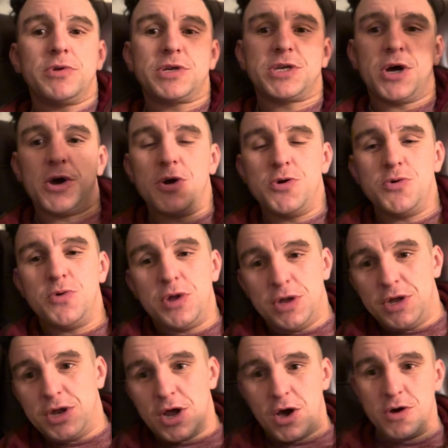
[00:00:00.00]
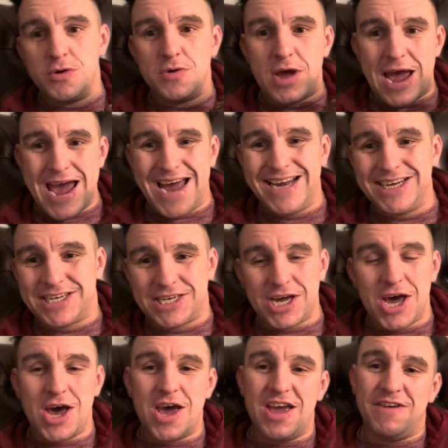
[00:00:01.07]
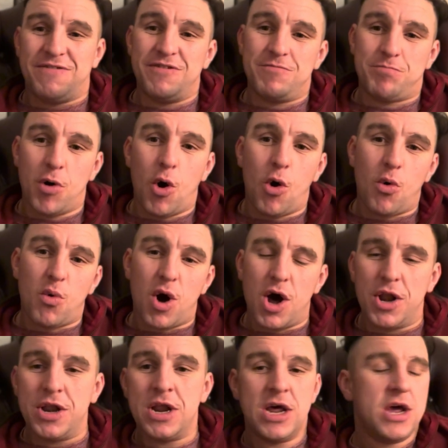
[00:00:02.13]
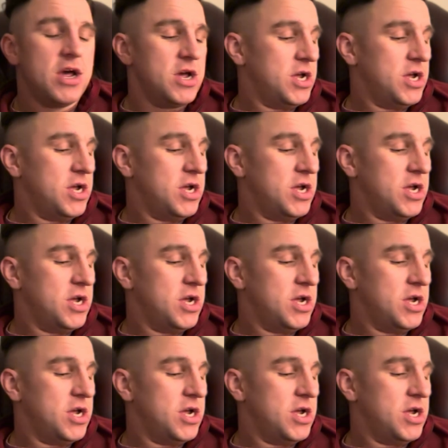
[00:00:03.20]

So enter if you've bought one.